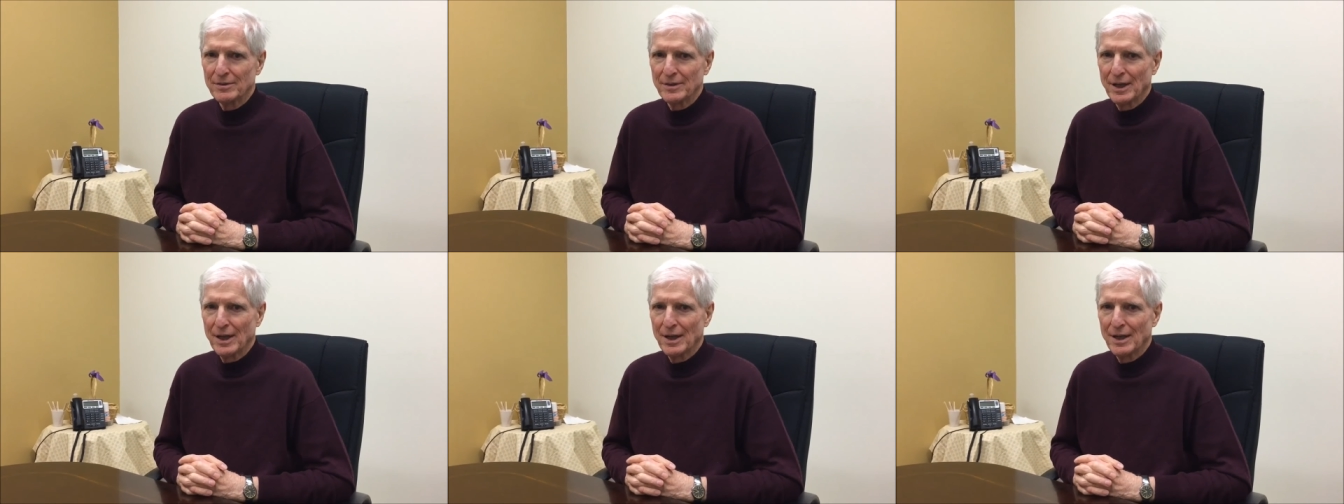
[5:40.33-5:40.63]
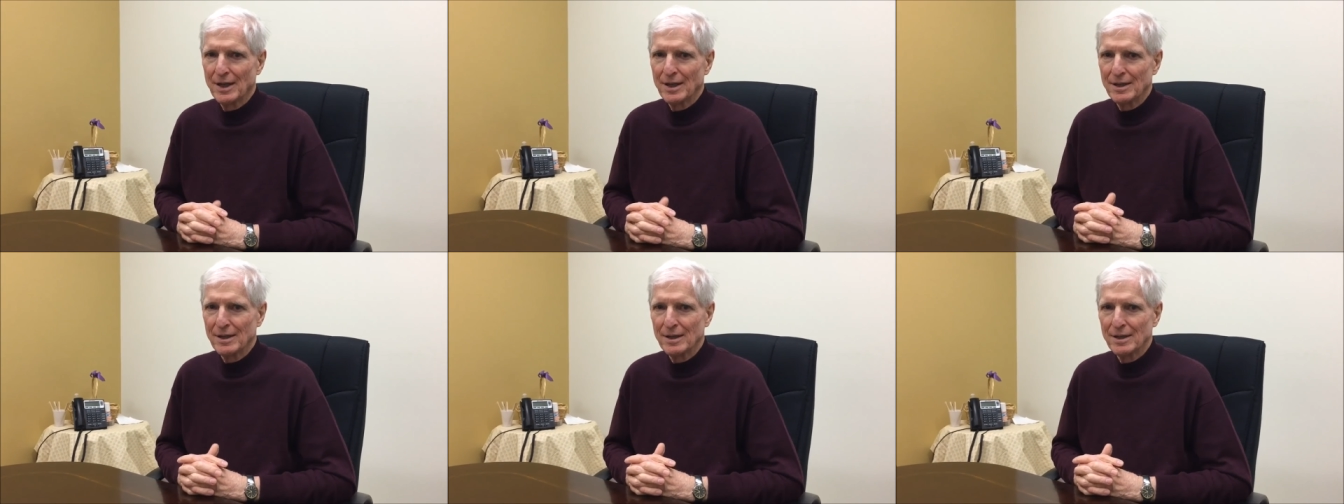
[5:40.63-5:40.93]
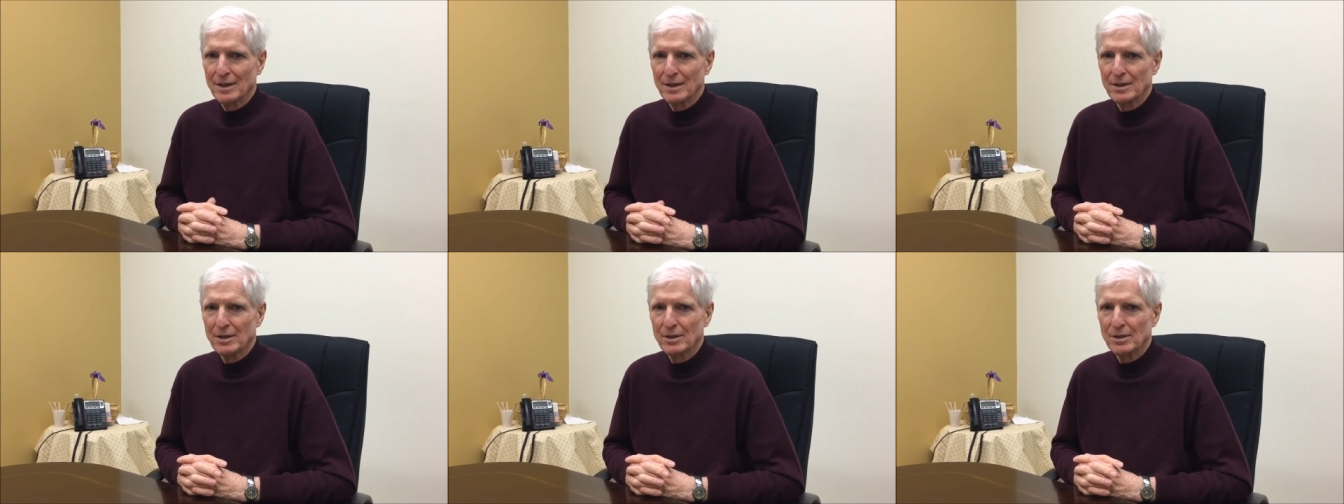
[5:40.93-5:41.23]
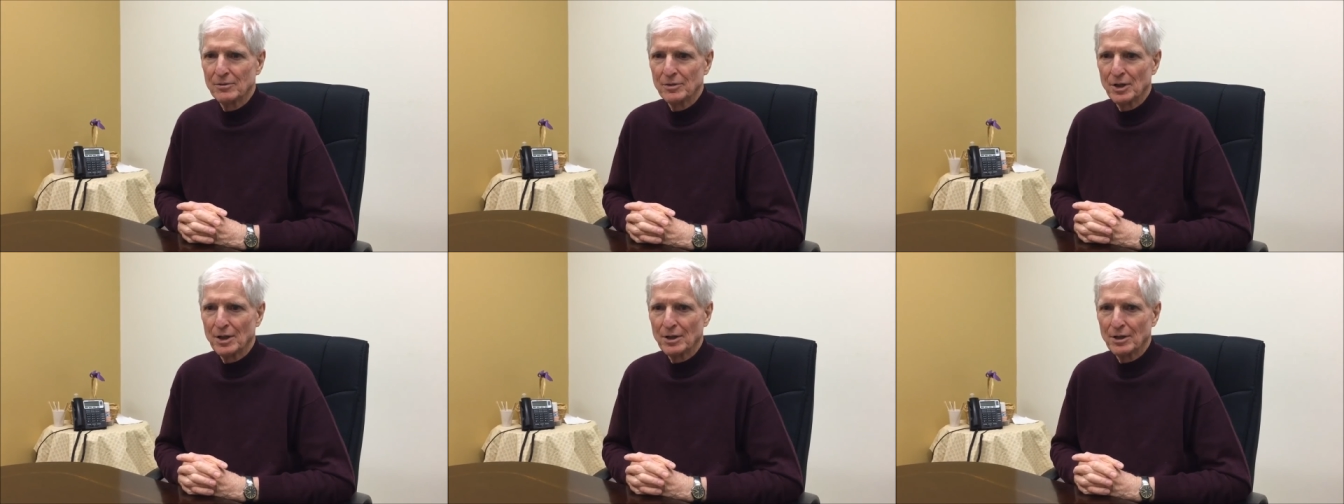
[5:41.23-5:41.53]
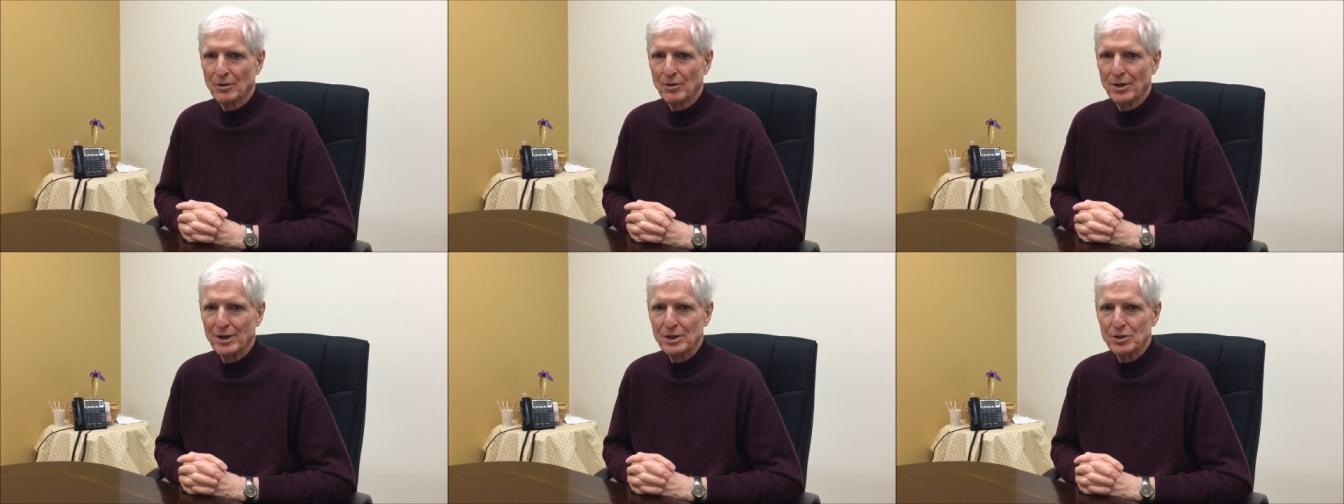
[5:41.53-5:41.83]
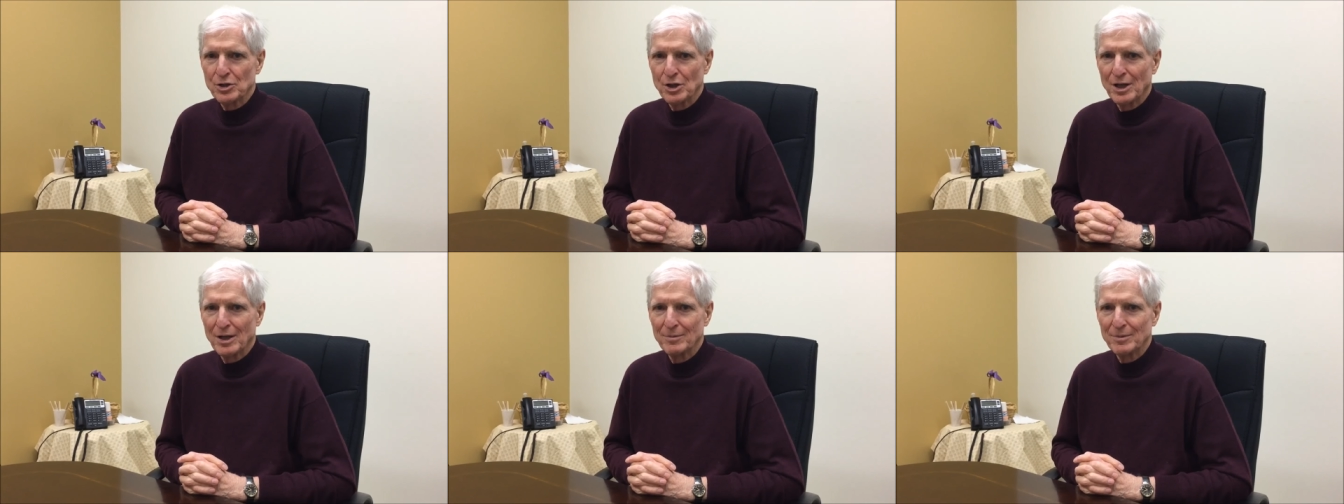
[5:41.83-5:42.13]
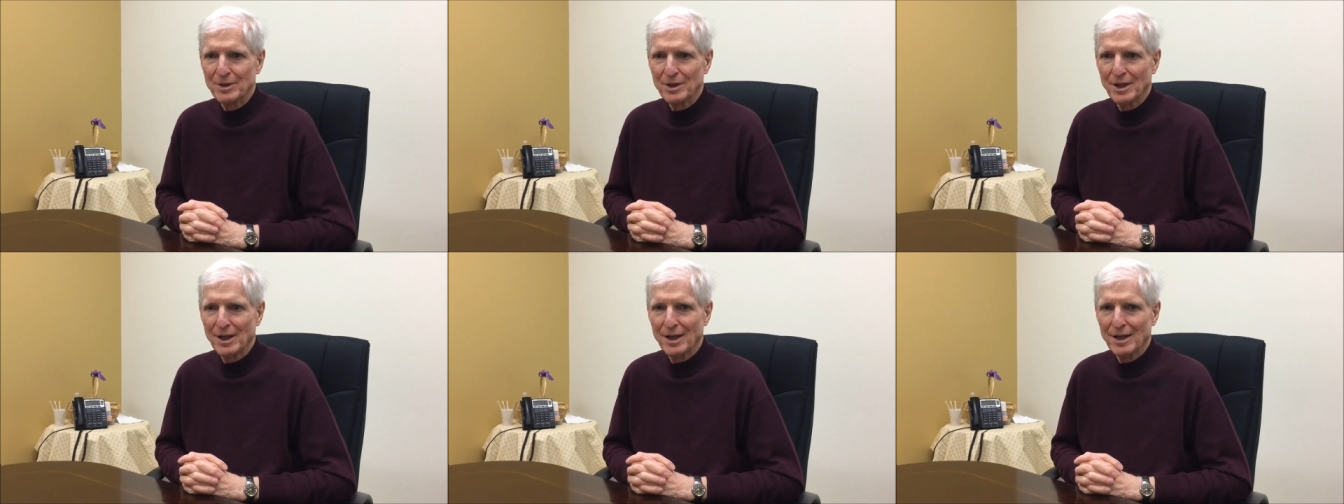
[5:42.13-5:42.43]
Again, I think you've done a great job
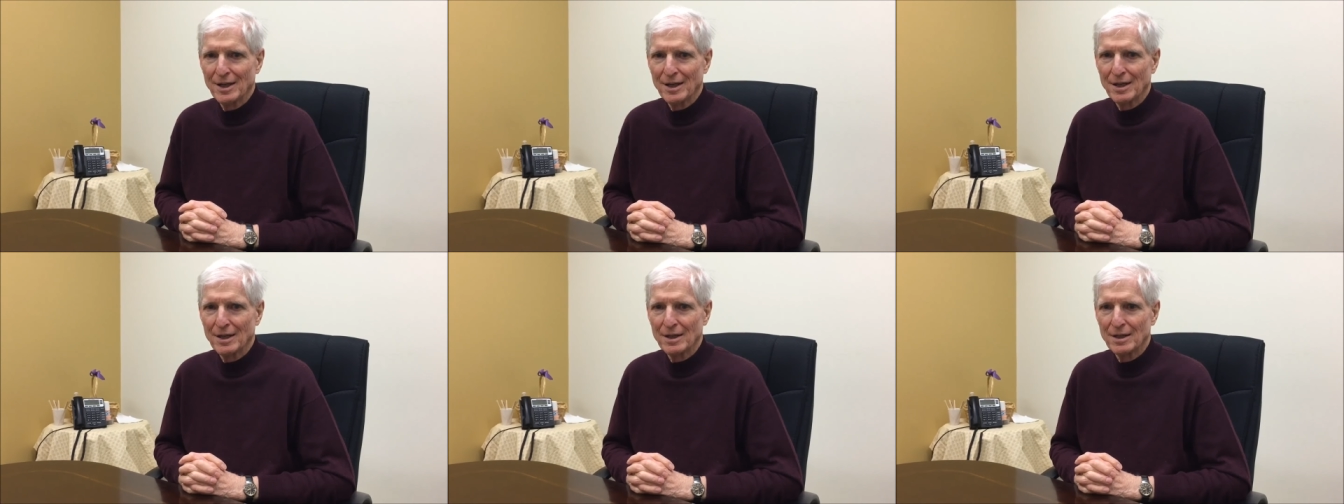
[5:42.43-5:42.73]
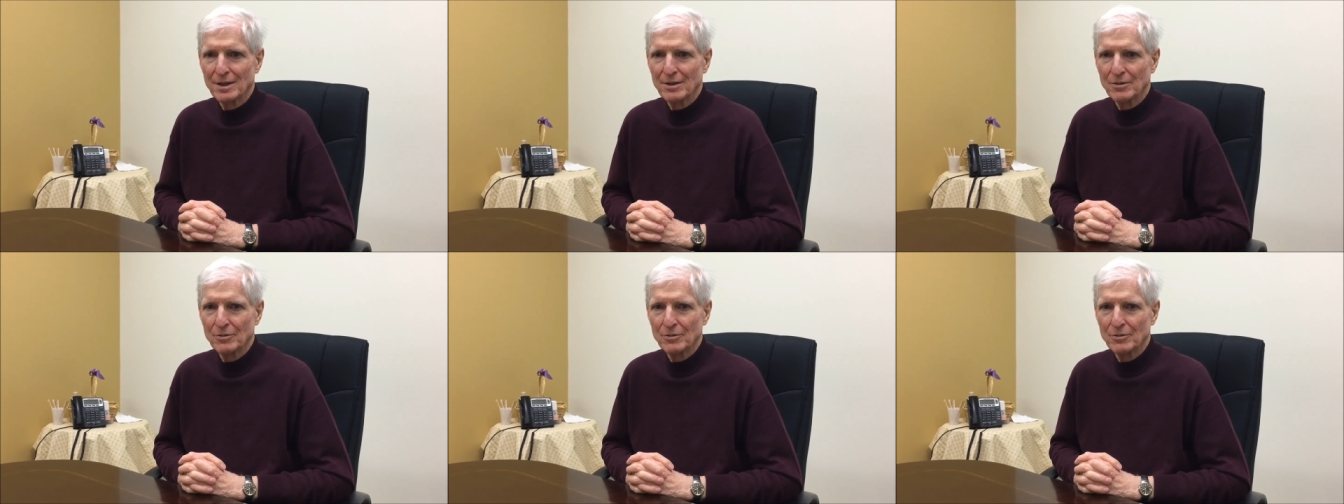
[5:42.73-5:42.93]
in getting